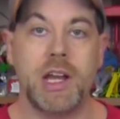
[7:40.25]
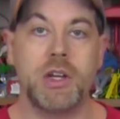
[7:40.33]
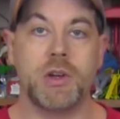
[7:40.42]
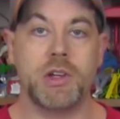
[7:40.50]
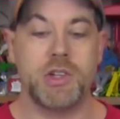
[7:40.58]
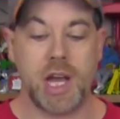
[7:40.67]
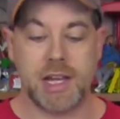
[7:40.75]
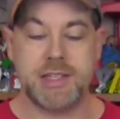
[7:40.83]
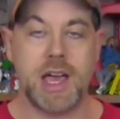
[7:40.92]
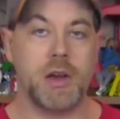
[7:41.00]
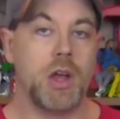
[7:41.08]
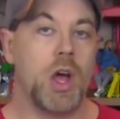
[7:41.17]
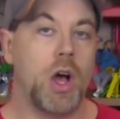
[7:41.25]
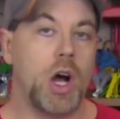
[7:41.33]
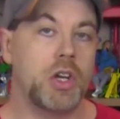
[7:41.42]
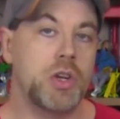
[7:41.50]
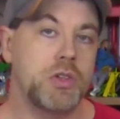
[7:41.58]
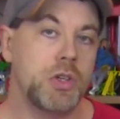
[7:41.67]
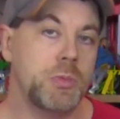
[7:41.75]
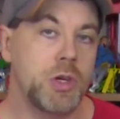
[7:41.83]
and you can check us out on YouTube,